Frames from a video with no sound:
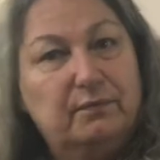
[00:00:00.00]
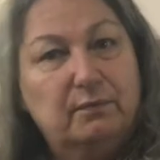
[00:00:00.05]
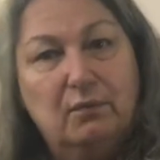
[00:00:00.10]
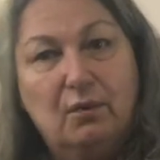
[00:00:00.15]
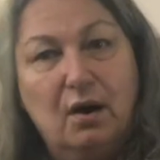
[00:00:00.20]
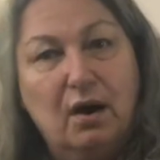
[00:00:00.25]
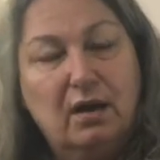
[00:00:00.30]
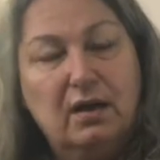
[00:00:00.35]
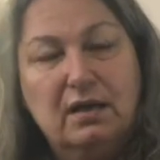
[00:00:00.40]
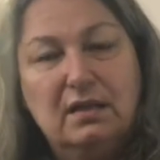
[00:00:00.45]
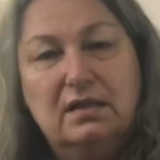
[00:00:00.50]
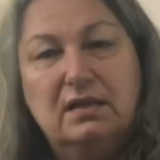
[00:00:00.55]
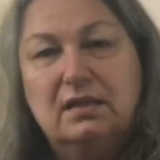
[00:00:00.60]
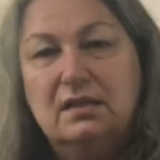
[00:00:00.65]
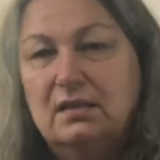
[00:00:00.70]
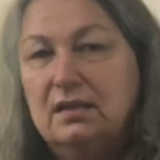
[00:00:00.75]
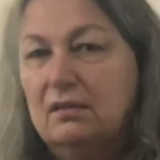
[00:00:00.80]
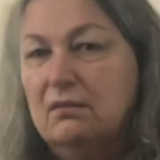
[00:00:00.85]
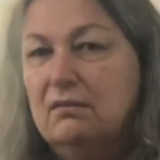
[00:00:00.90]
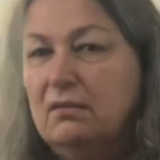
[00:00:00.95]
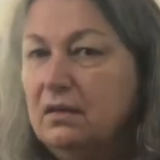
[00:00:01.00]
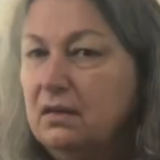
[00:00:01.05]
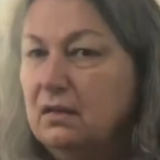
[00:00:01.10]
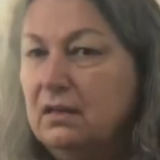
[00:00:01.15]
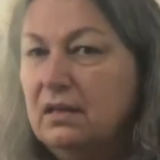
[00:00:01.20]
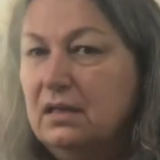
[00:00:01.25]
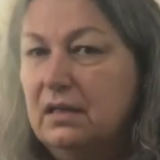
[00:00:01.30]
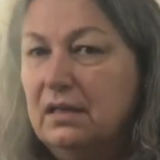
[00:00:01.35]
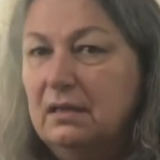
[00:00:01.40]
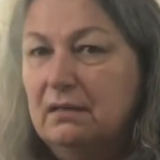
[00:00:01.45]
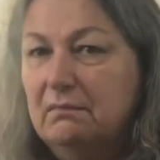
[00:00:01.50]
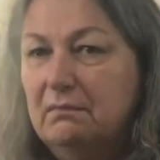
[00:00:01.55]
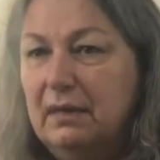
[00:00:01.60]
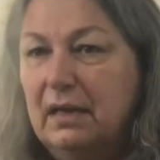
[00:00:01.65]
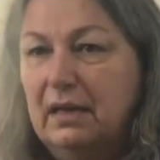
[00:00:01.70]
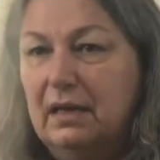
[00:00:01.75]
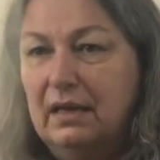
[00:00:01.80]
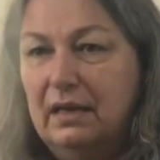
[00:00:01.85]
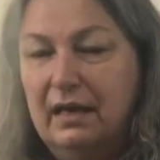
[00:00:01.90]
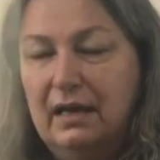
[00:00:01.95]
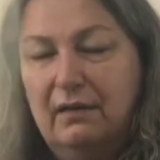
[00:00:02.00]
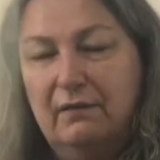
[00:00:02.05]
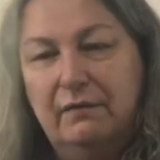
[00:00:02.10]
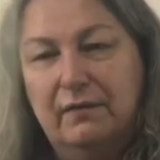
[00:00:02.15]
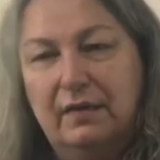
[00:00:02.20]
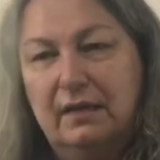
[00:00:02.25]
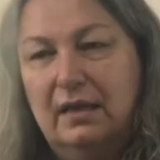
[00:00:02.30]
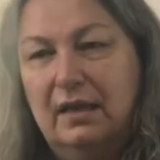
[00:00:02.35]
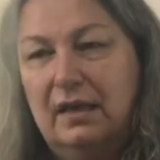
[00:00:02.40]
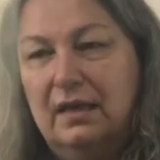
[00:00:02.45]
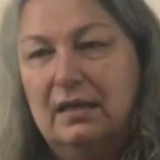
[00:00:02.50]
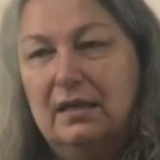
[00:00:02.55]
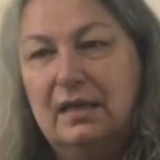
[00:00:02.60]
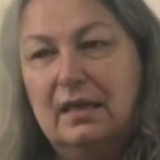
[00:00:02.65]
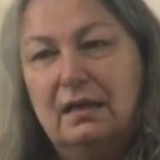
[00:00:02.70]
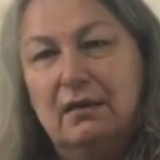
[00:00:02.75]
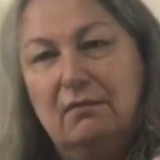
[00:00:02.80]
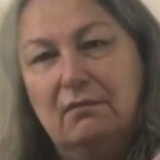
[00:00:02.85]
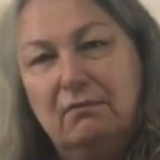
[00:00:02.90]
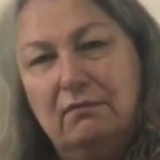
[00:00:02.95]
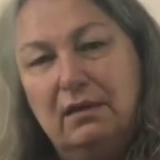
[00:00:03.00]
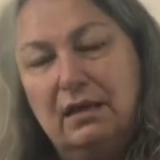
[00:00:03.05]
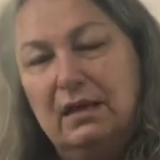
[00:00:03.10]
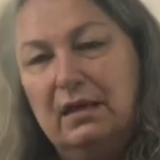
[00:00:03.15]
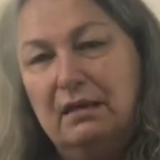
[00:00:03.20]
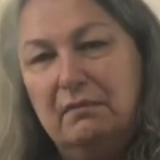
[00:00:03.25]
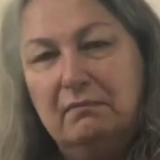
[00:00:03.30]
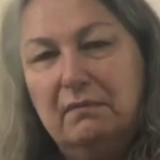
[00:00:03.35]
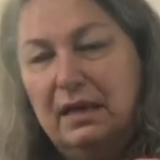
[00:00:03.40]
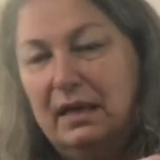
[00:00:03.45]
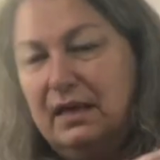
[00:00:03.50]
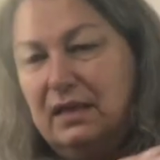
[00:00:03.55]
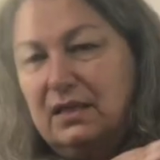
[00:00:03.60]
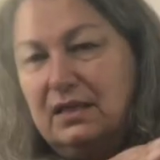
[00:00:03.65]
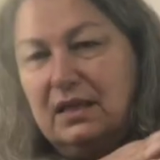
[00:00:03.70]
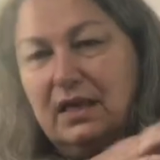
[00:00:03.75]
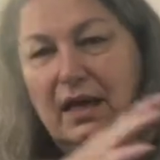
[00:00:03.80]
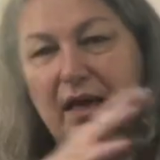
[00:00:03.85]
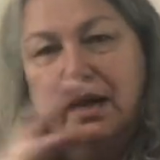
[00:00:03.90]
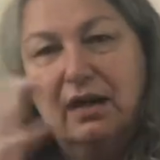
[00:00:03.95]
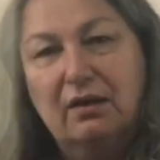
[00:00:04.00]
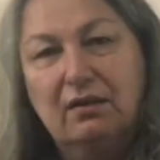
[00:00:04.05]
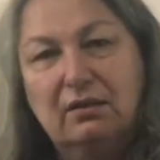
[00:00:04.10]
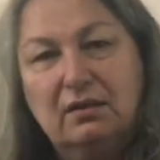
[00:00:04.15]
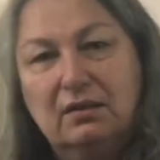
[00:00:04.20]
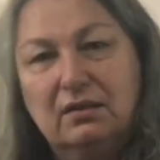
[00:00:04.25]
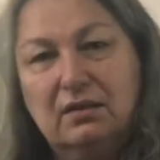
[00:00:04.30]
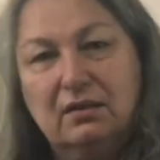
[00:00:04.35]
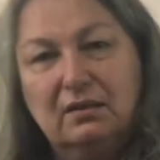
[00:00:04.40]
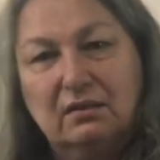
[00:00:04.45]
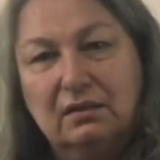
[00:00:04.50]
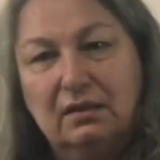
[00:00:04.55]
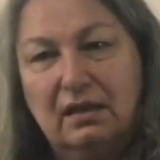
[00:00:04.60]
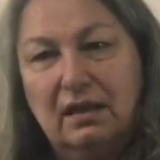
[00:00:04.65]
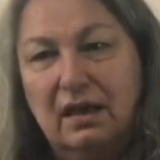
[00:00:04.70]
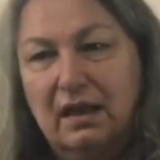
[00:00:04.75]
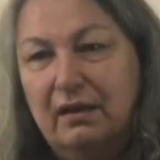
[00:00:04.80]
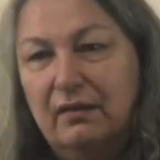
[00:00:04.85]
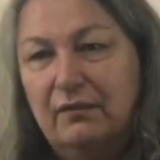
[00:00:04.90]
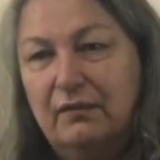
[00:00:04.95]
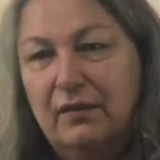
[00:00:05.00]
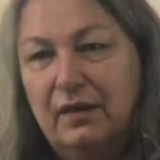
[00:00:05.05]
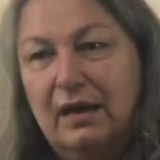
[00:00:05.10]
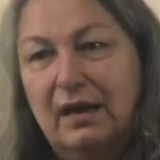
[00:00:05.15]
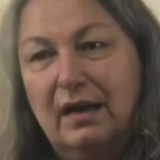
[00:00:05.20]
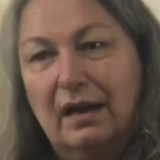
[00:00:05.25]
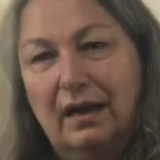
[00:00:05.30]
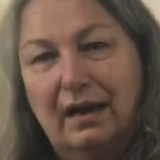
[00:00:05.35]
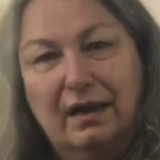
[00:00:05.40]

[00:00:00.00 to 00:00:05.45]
walk it so early in my life and that really my entire adult life,